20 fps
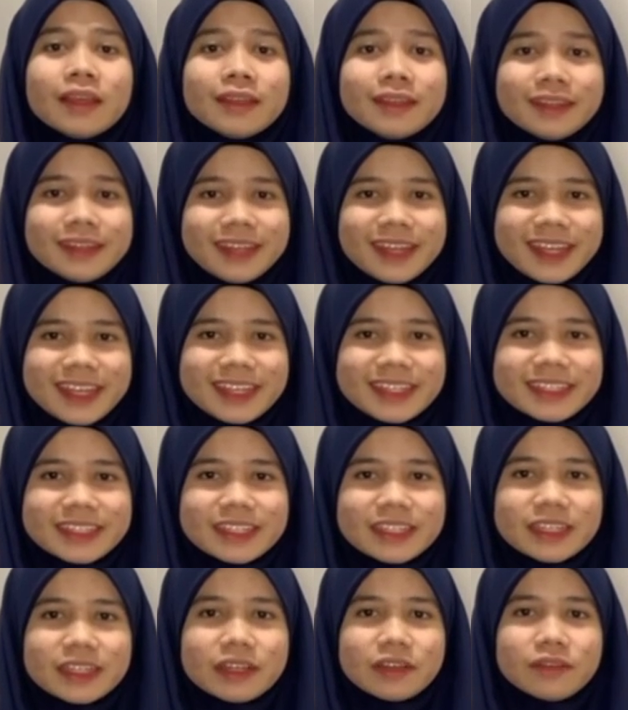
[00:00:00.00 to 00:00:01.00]
Next,
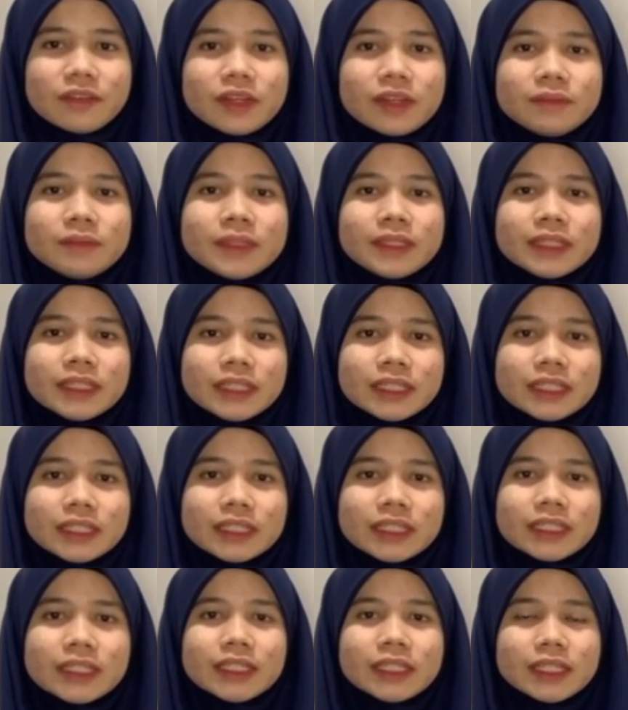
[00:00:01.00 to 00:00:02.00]

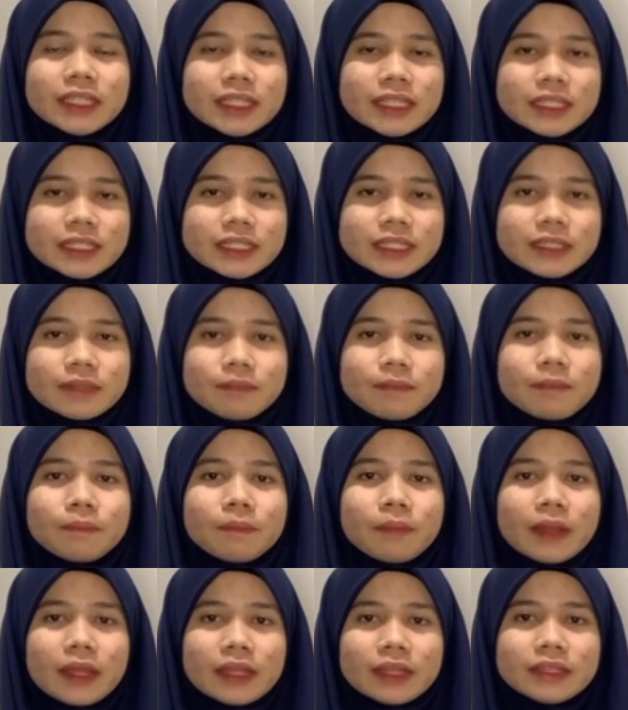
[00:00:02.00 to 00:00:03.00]
developmental needs,
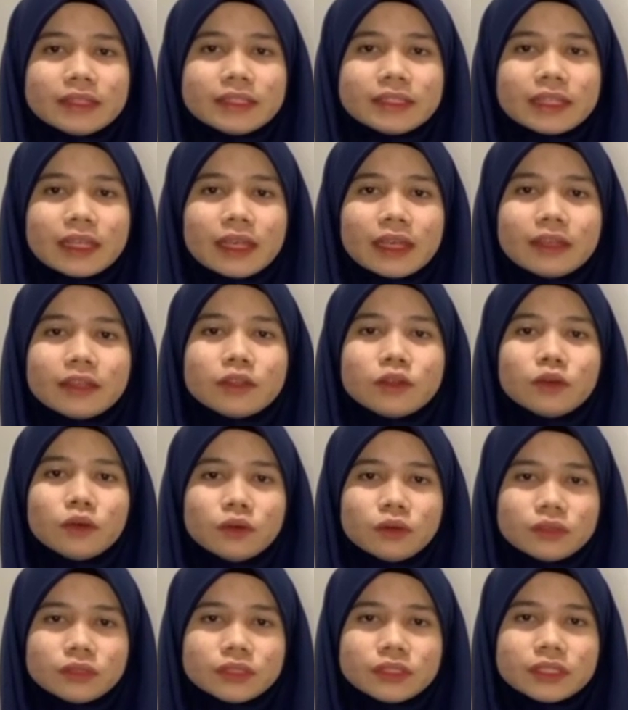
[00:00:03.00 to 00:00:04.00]
plans, and
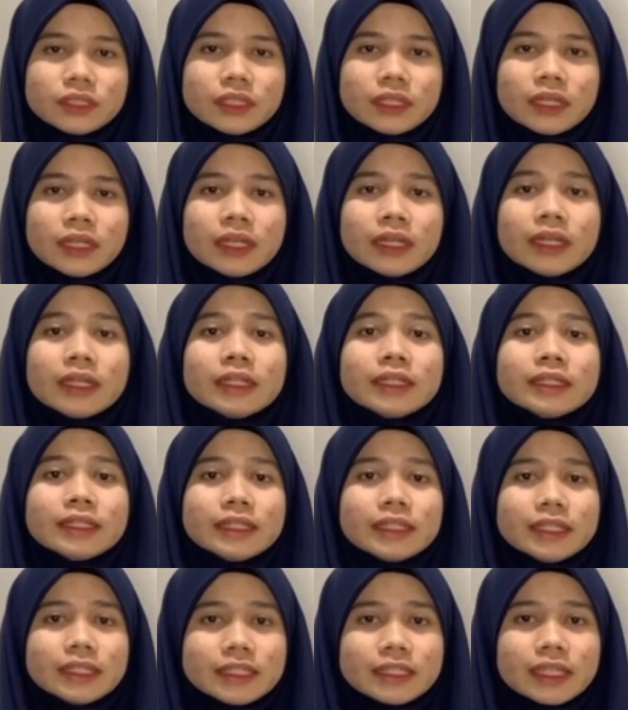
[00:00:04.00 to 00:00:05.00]
goals.
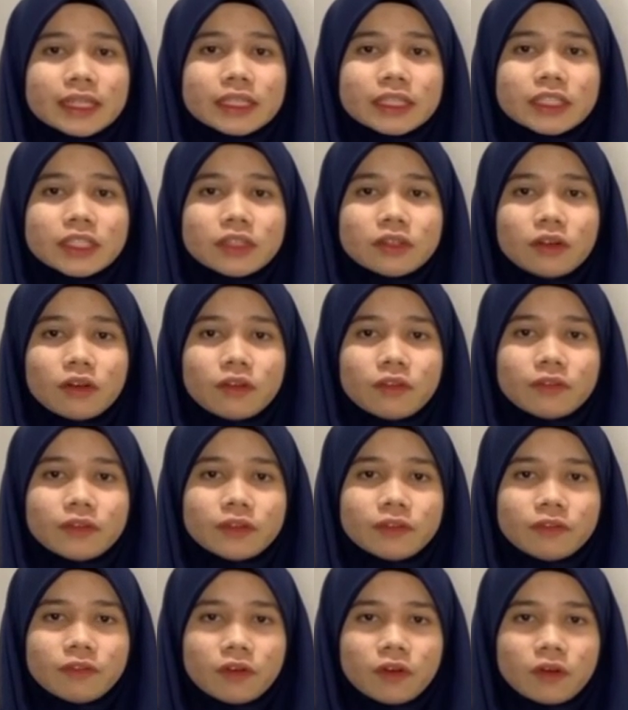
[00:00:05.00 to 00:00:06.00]
This section of the
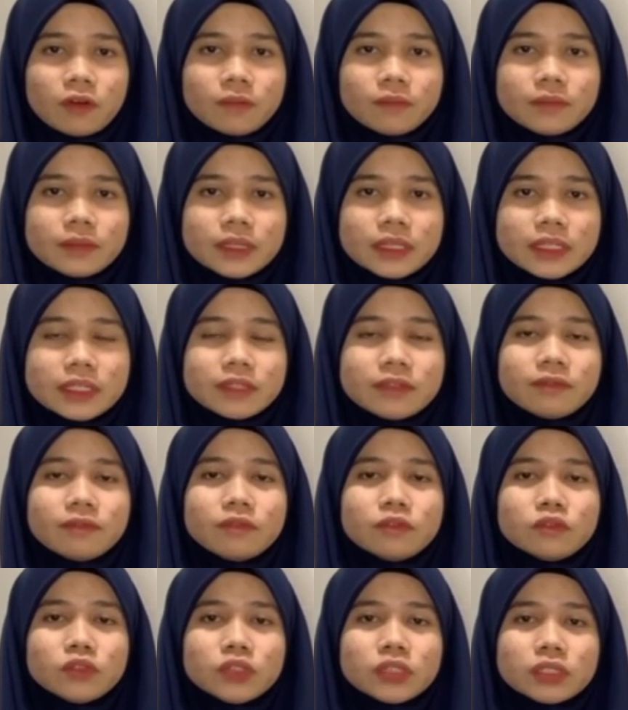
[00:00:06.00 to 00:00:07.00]
form is
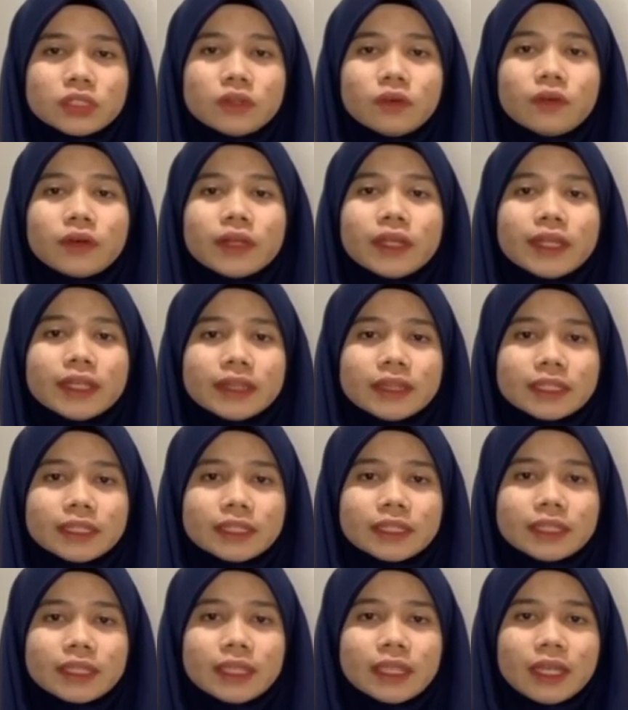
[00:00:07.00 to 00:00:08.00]
future-oriented
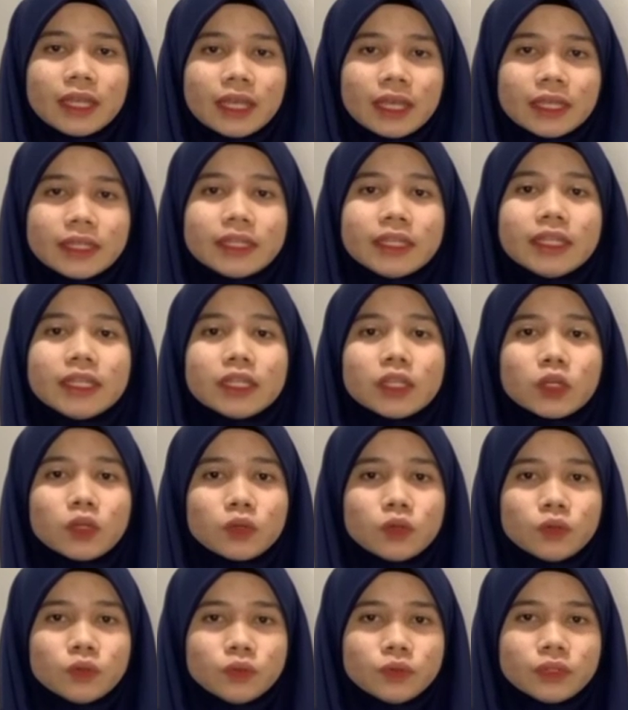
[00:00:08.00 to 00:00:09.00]
and
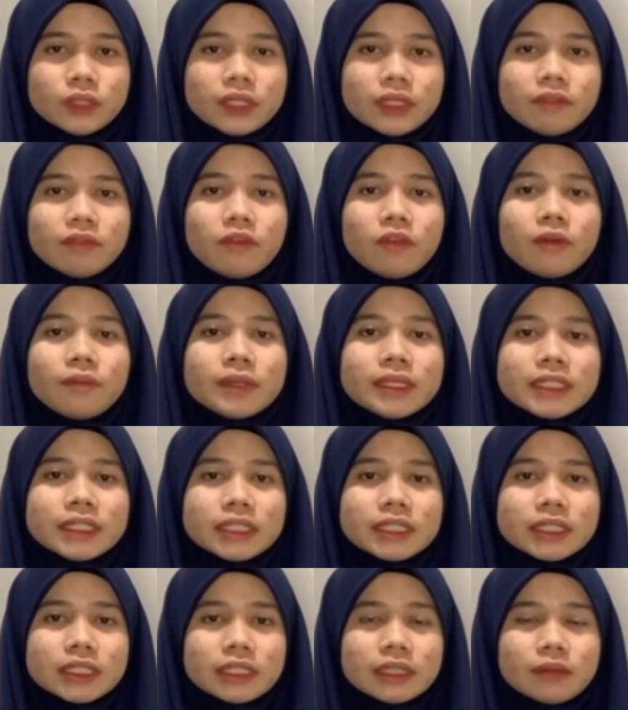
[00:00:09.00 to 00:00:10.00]
include
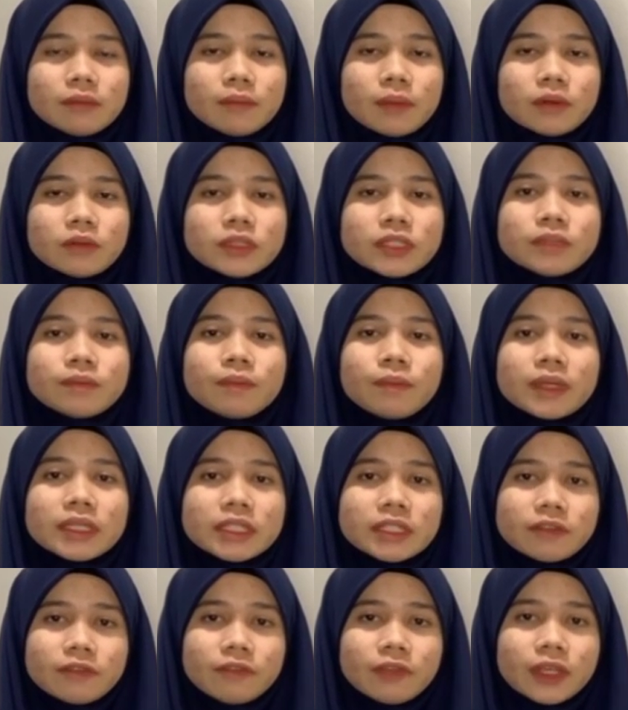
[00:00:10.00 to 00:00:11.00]
information about
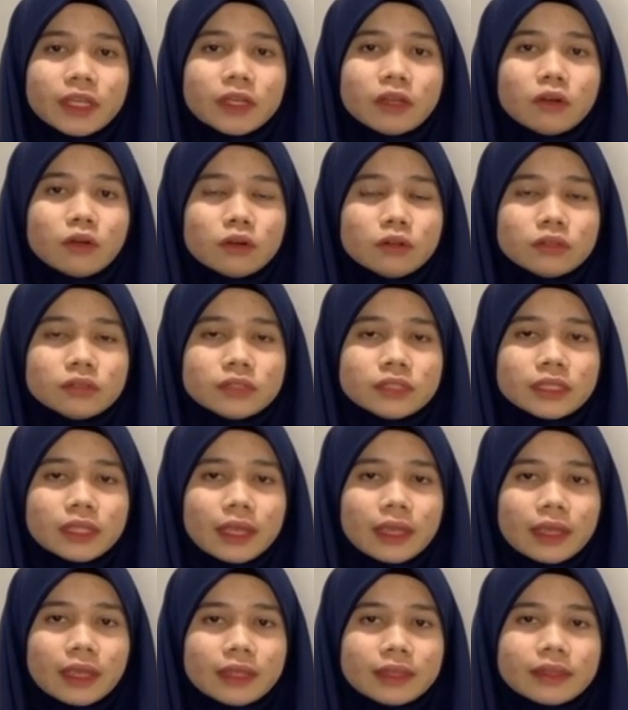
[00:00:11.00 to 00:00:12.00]
specific goals
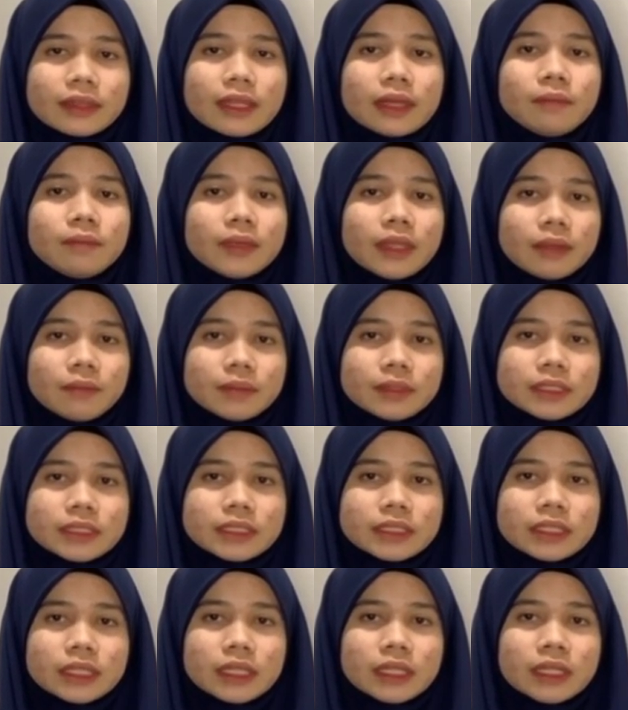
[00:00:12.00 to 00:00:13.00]
and
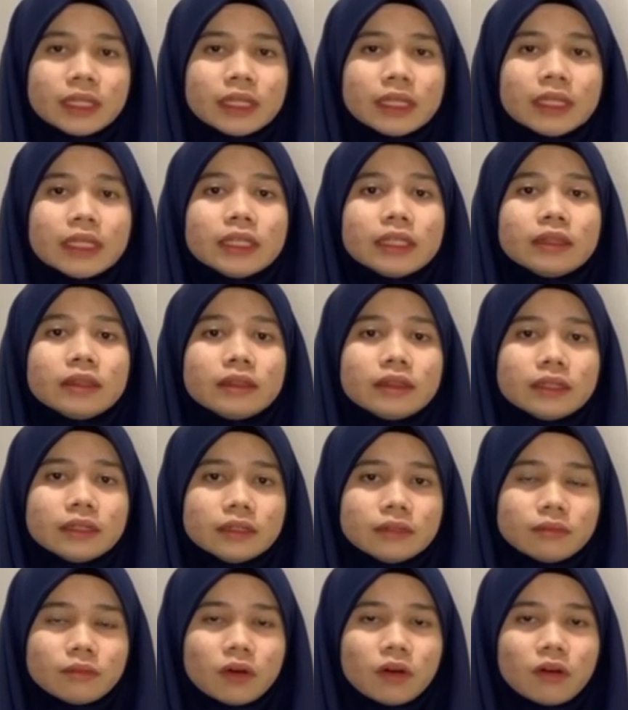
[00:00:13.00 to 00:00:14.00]
timetables in
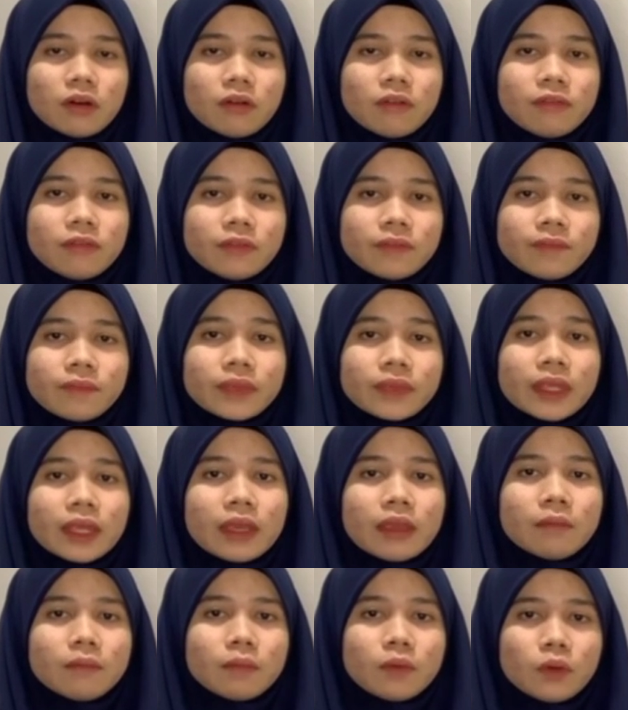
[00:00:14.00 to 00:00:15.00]
terms of
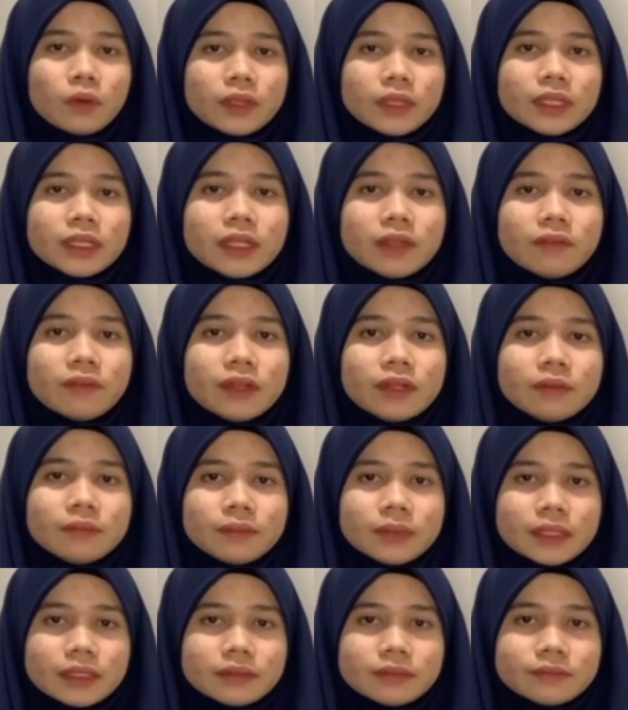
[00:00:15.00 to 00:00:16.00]
employee
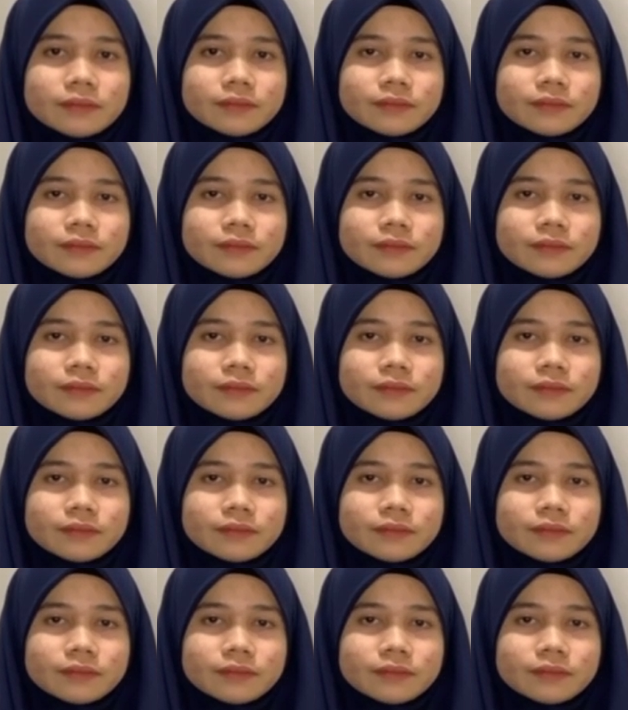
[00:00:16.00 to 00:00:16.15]
development.